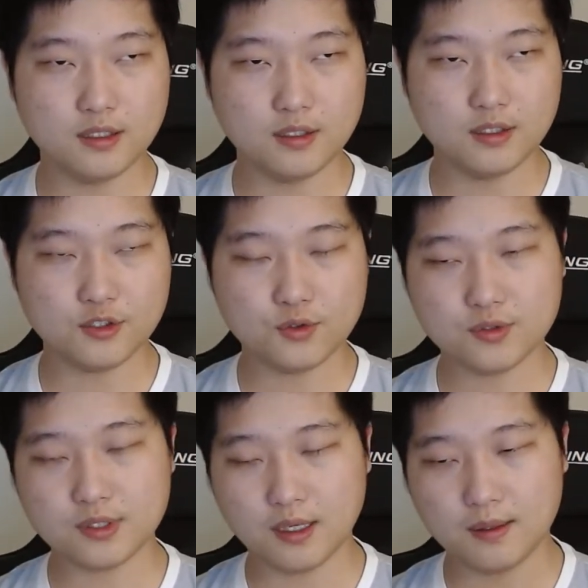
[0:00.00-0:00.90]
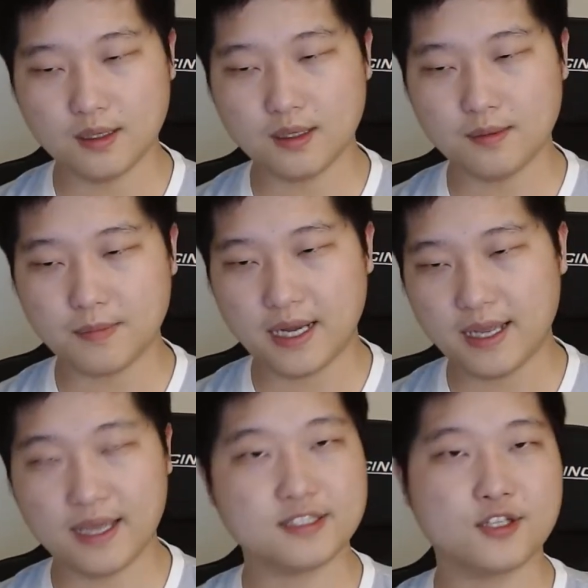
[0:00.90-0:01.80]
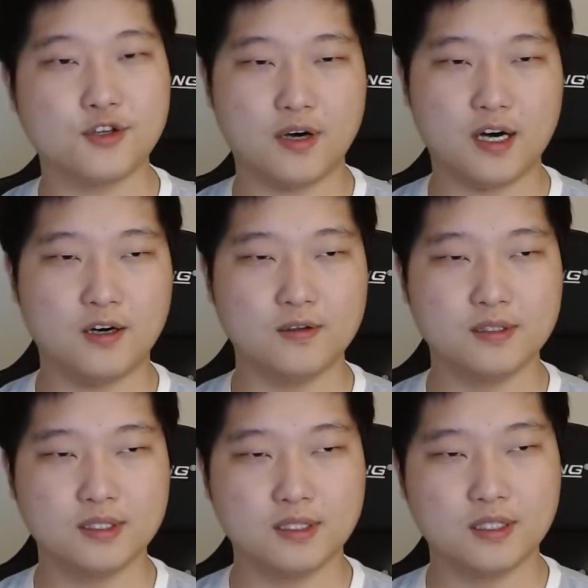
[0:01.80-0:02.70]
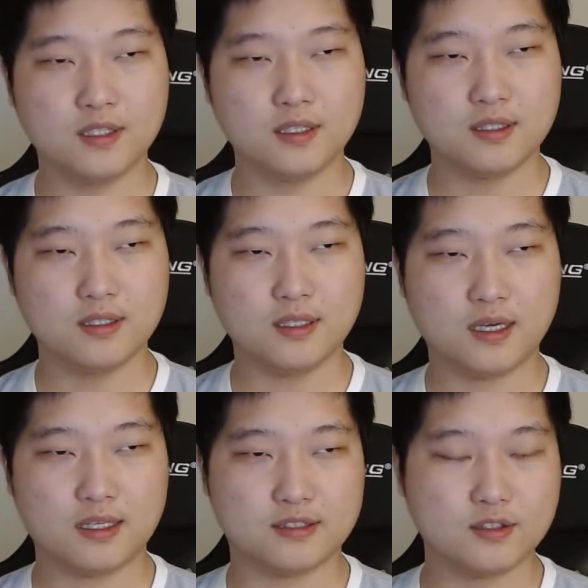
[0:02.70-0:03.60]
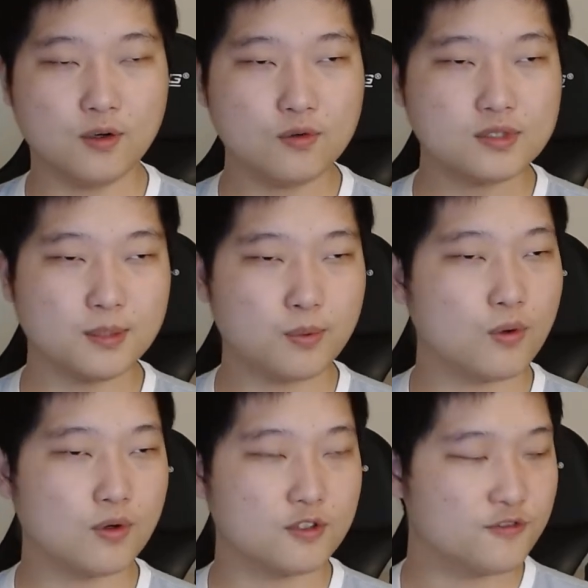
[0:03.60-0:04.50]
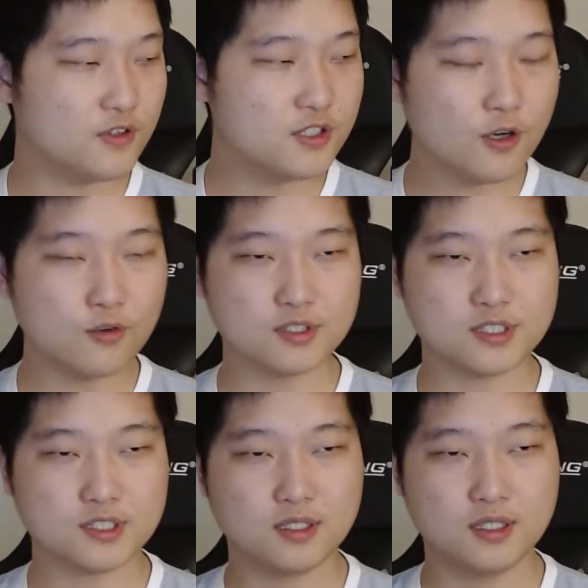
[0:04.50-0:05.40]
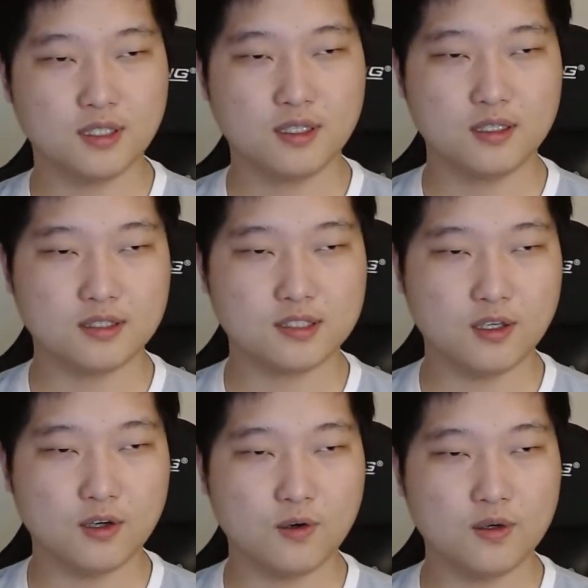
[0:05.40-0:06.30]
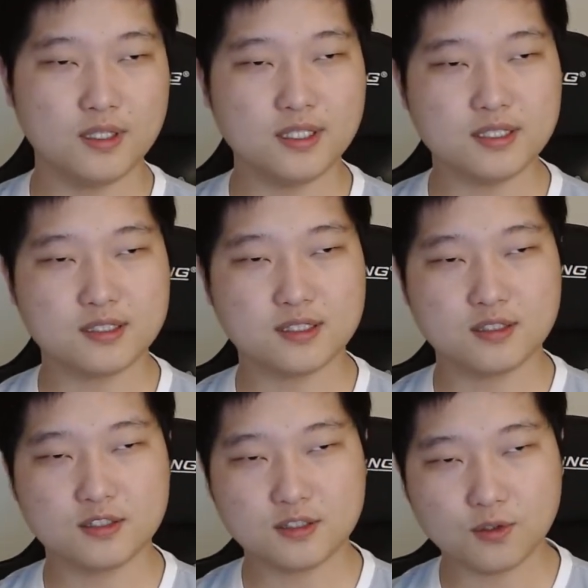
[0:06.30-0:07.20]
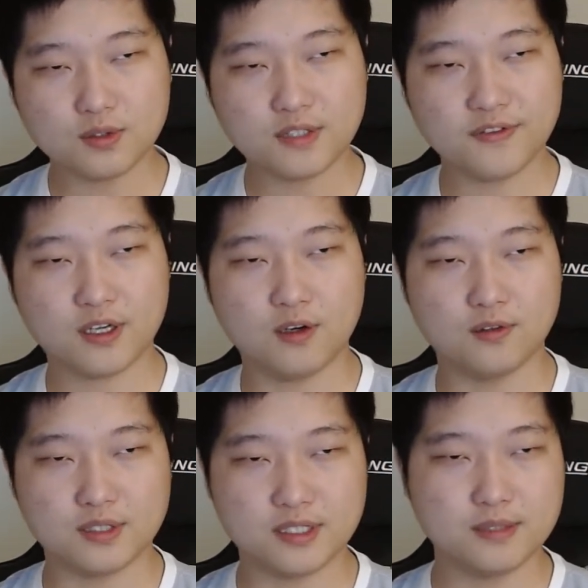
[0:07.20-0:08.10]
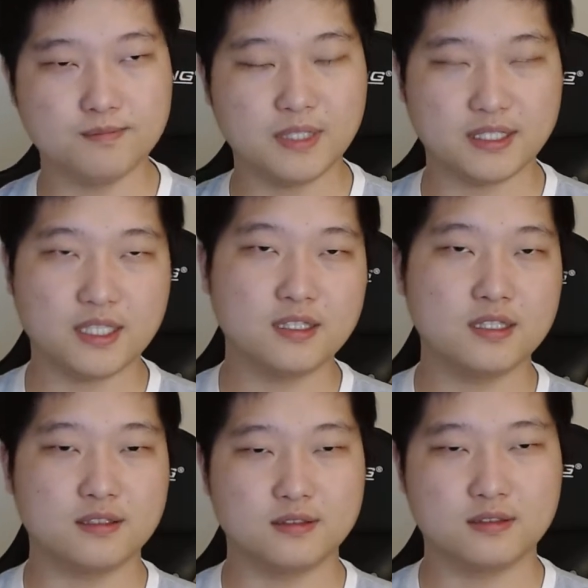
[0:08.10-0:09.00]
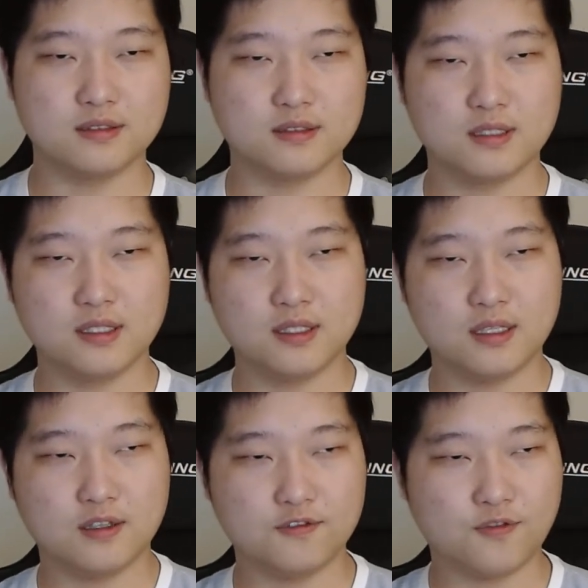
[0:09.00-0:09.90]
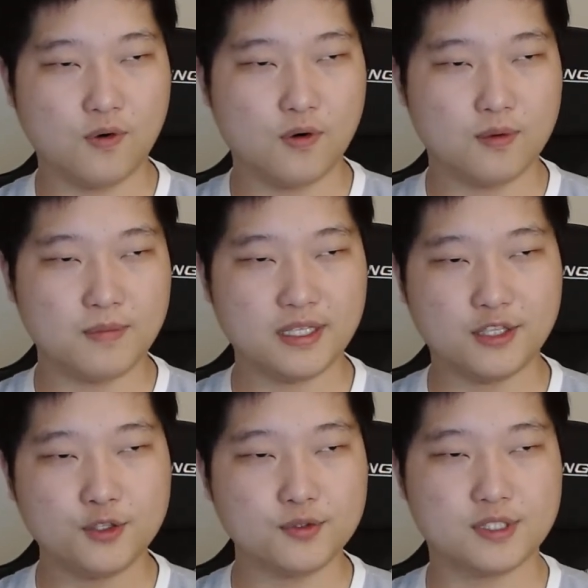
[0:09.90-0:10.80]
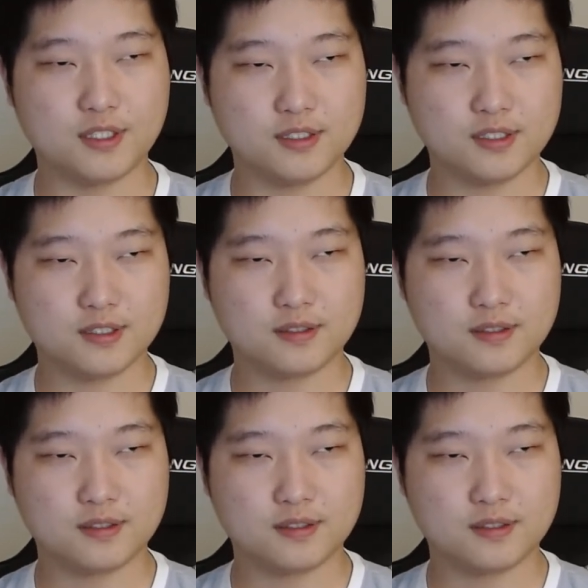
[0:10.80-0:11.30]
use MySQL has no support for rows, so it is so difficult in maintaining for many users.